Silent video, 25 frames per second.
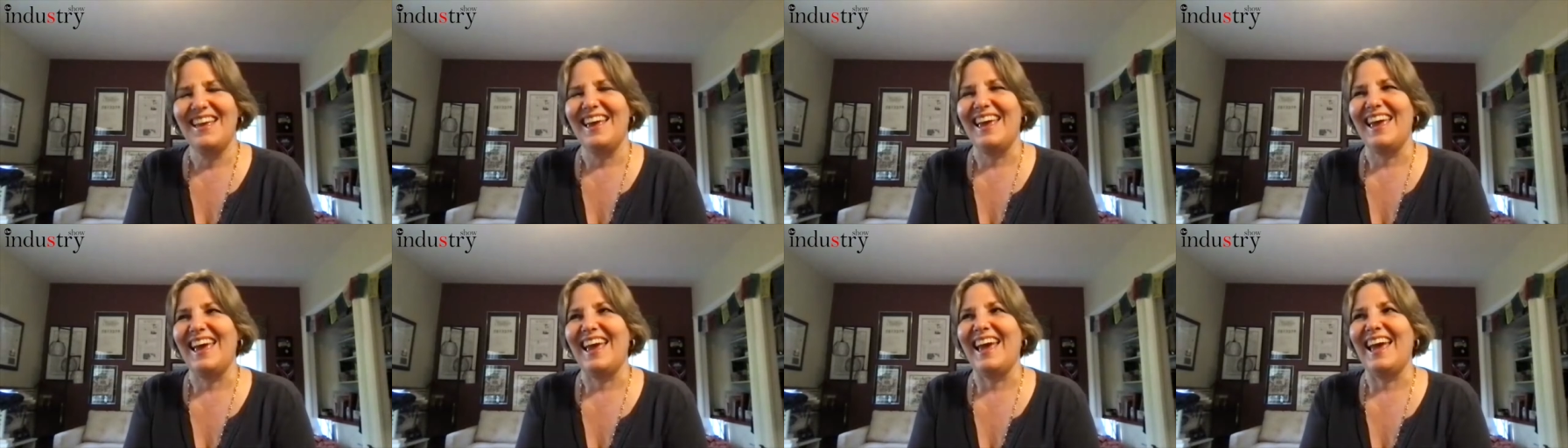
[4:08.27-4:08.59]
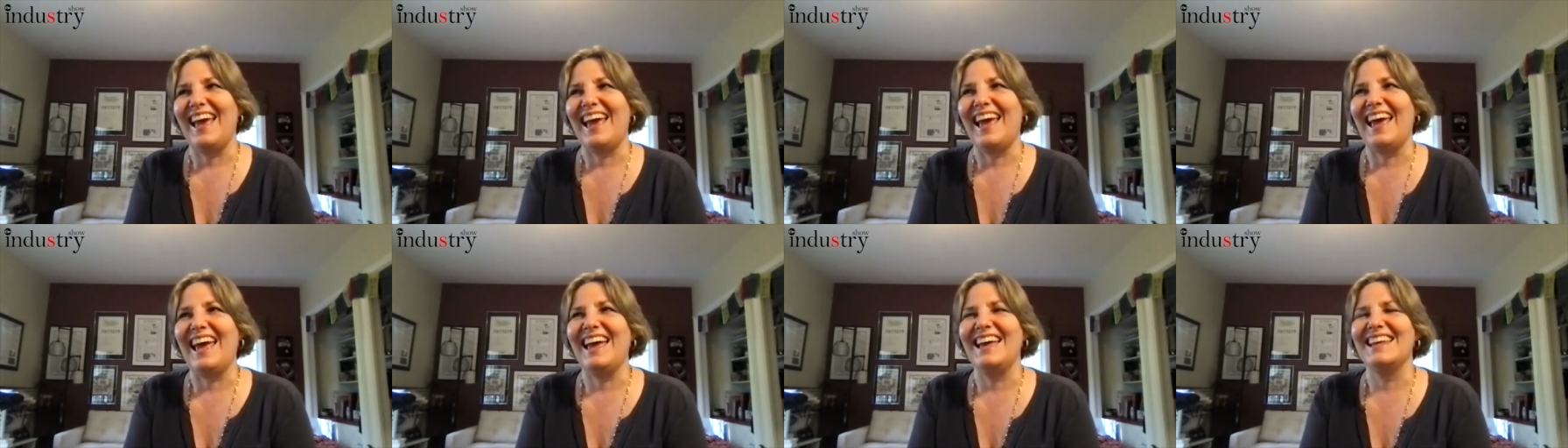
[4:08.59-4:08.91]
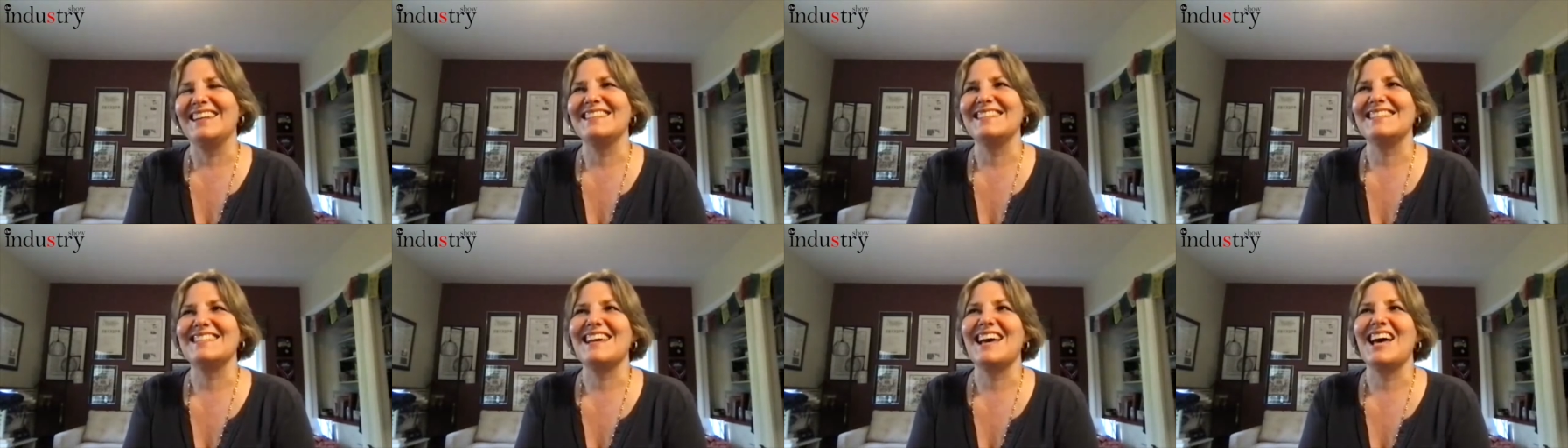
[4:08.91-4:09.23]

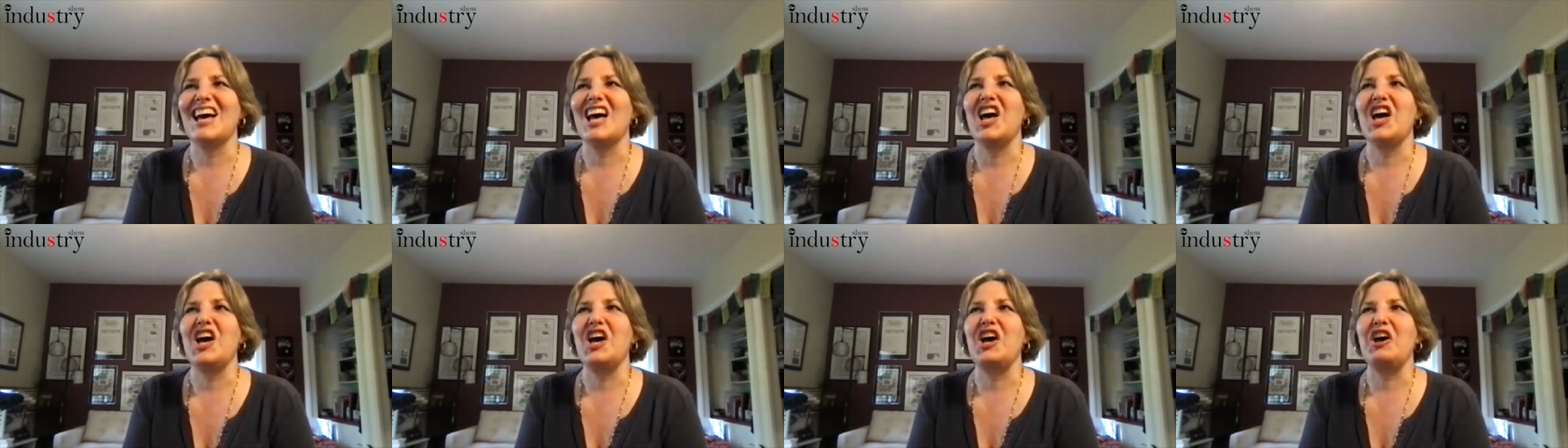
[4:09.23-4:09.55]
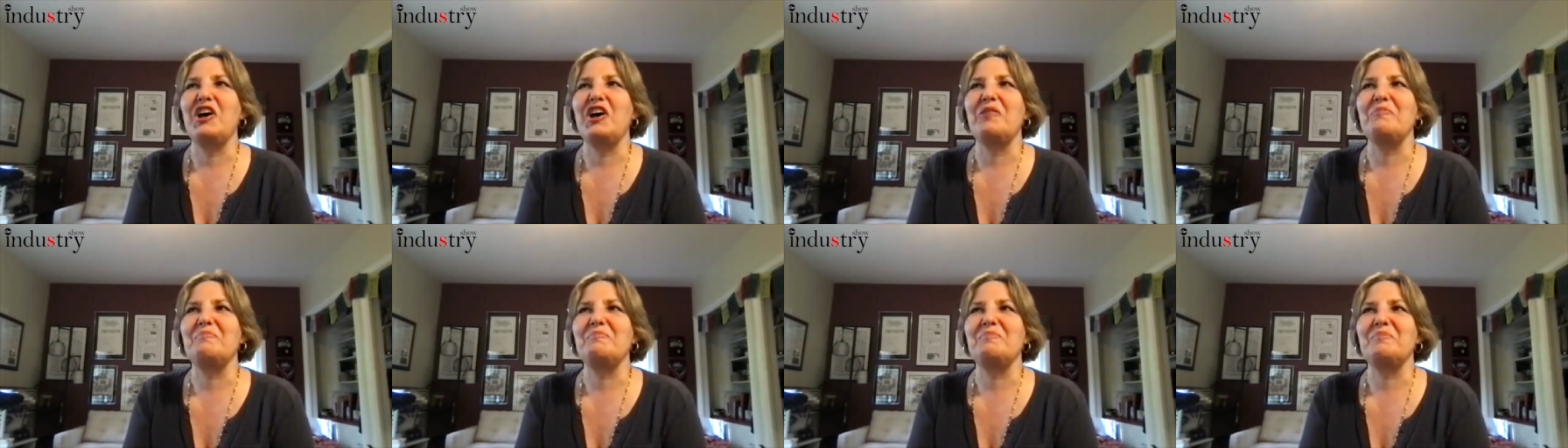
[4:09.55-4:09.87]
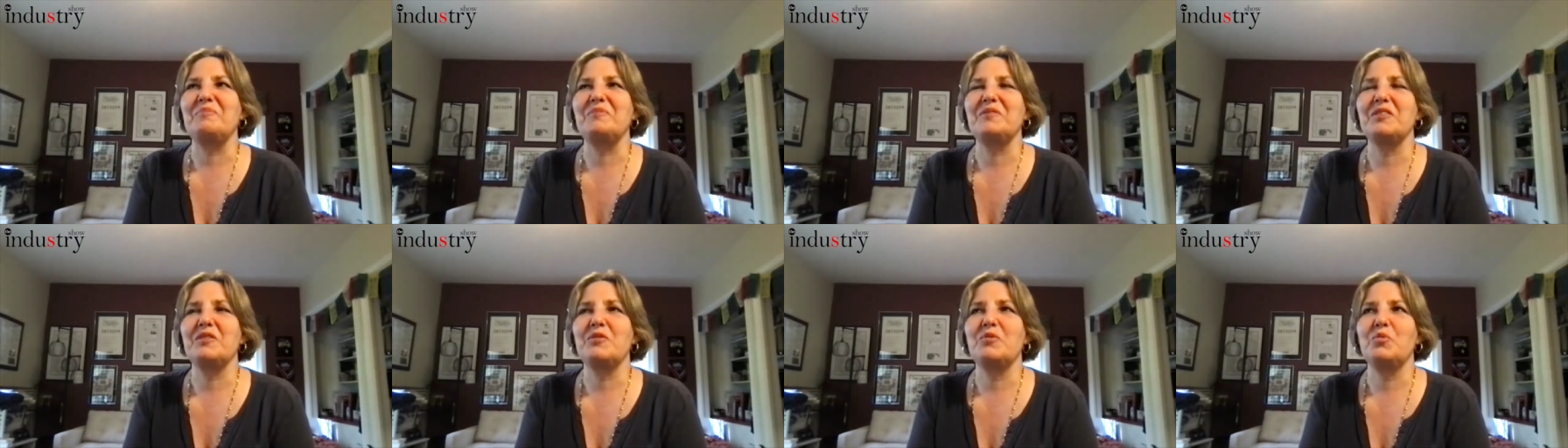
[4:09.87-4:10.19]
And
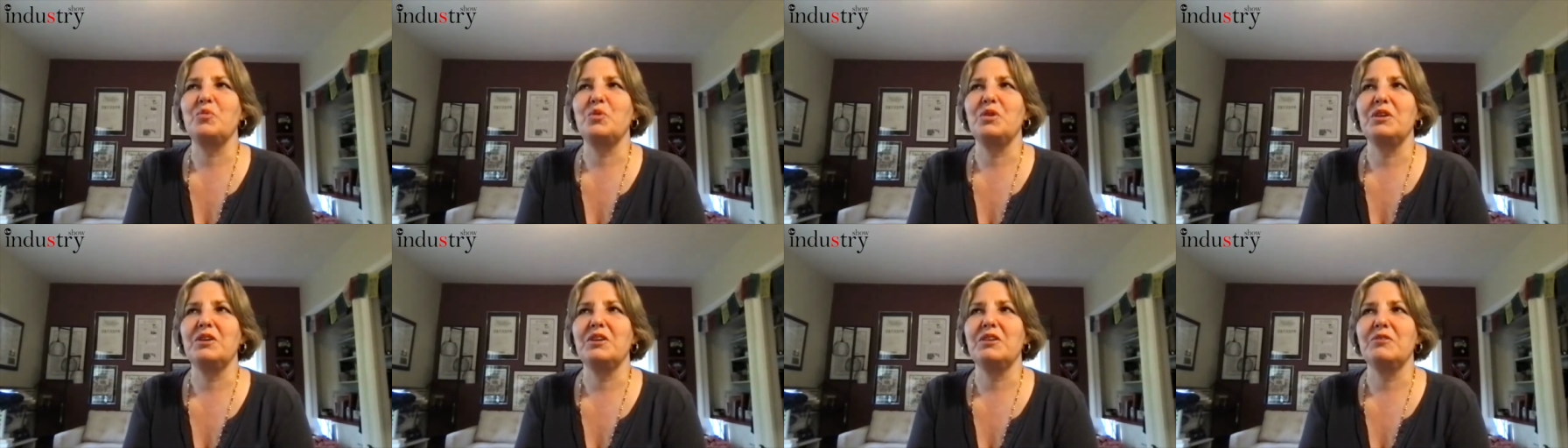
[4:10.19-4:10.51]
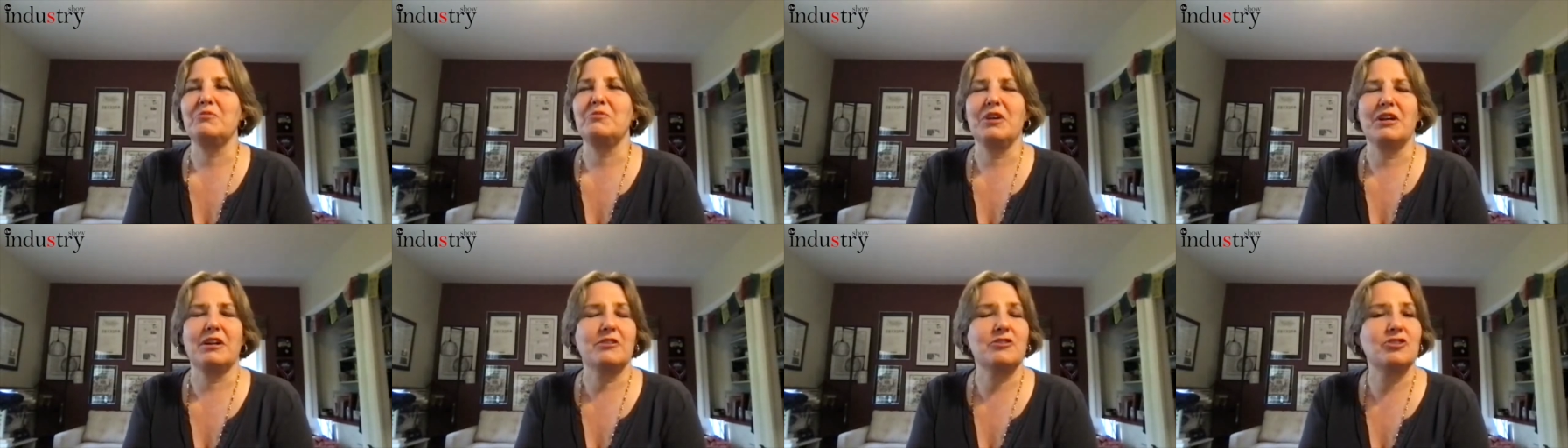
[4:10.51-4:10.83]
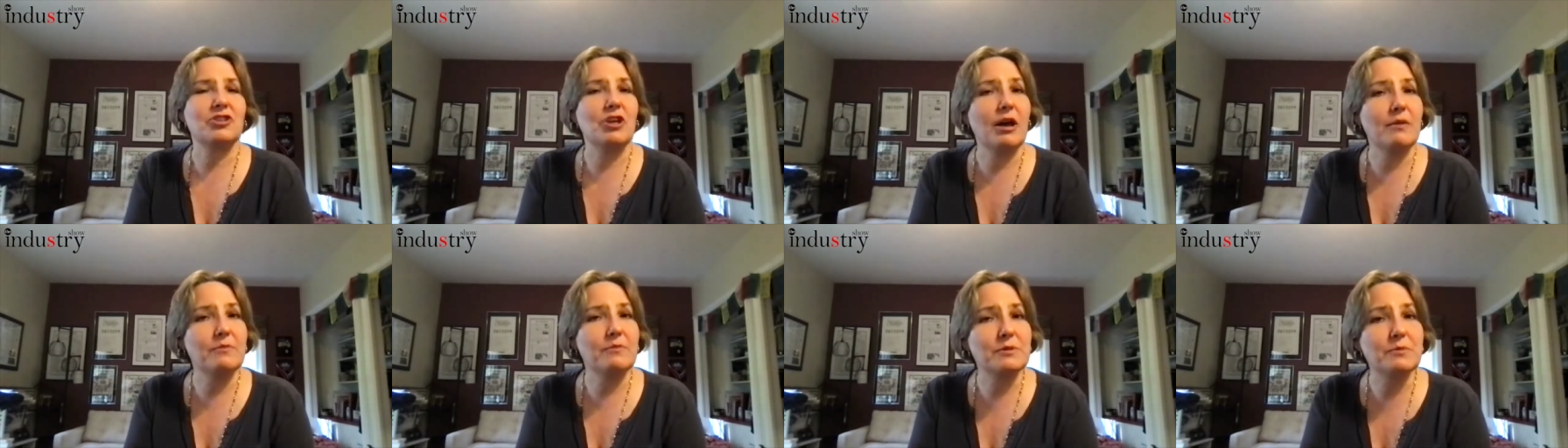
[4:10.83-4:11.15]
we ran a
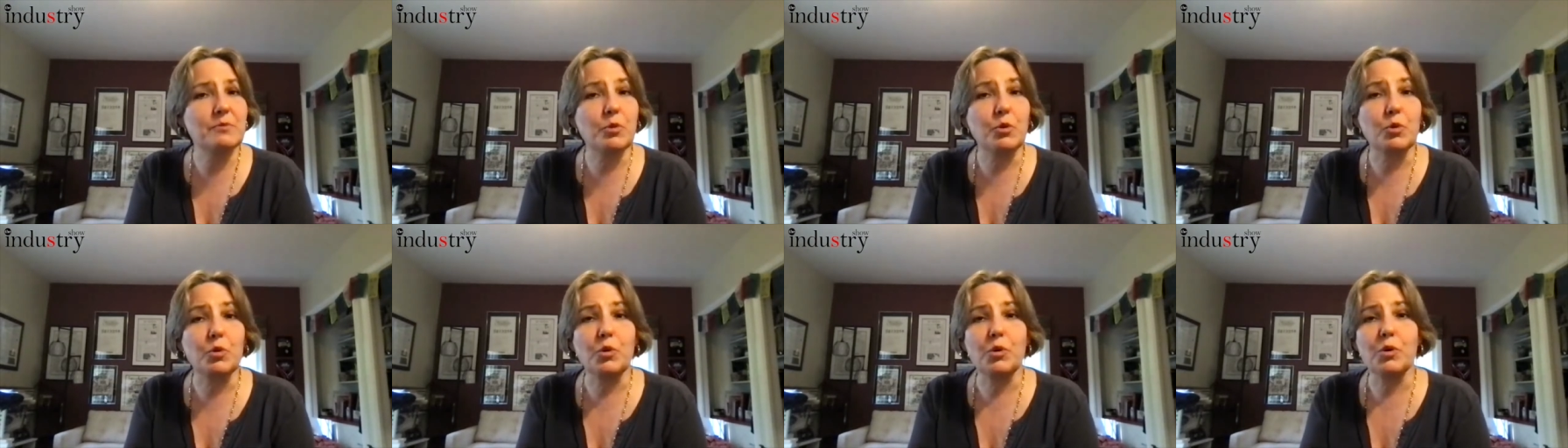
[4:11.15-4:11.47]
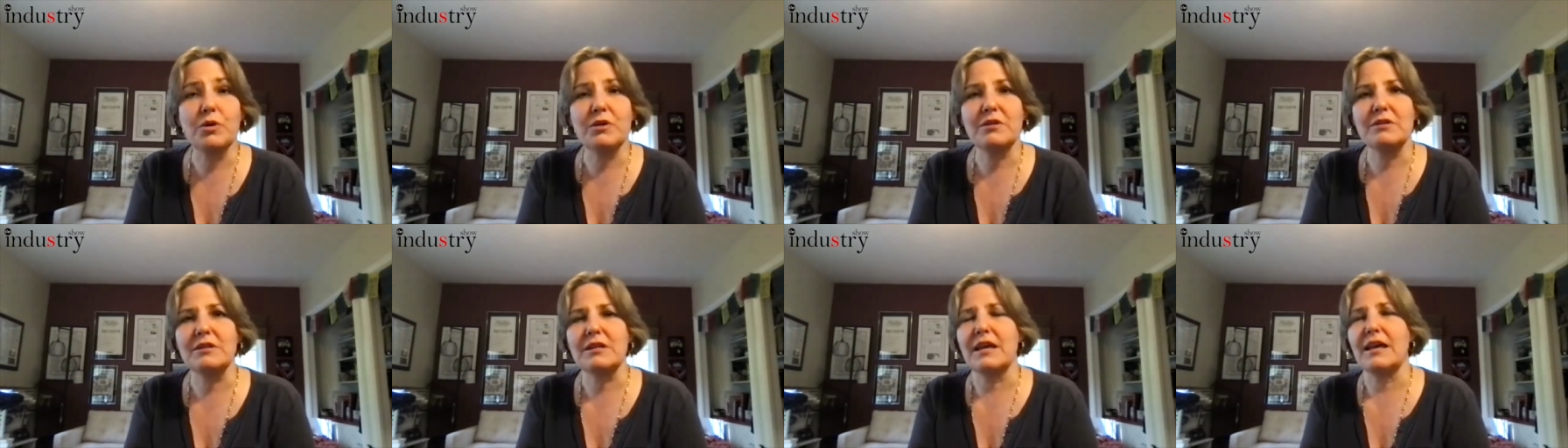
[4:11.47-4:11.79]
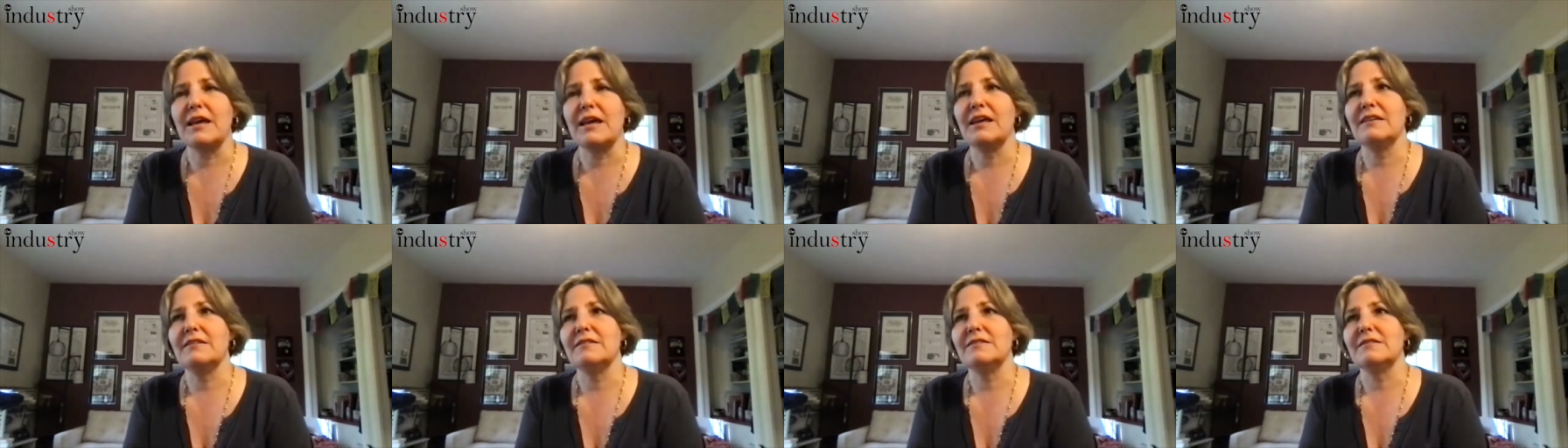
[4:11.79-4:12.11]
jobs board
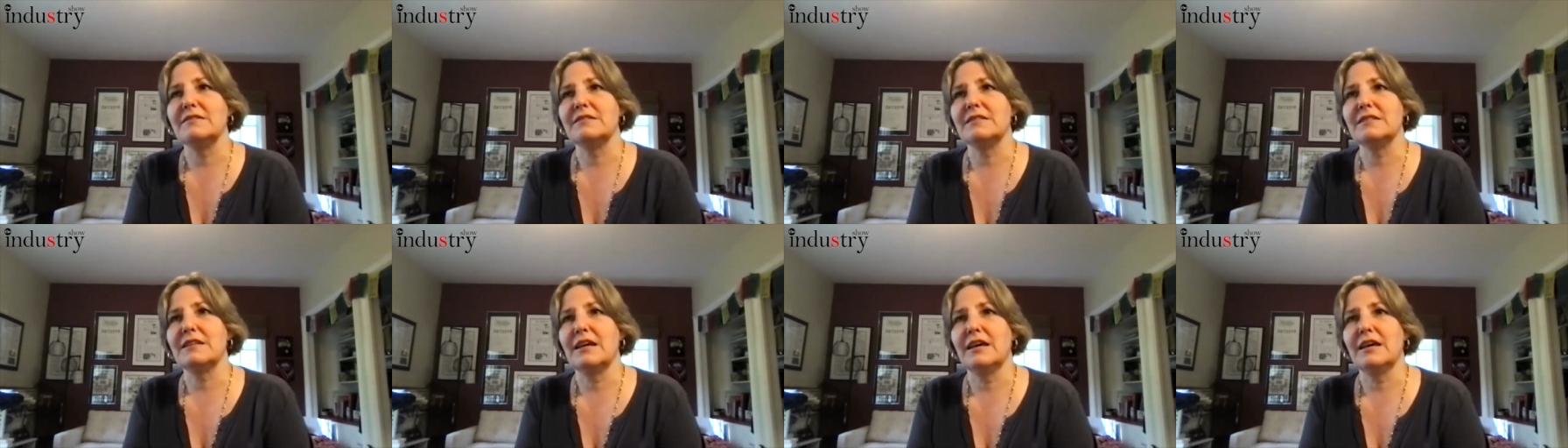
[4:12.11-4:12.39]
and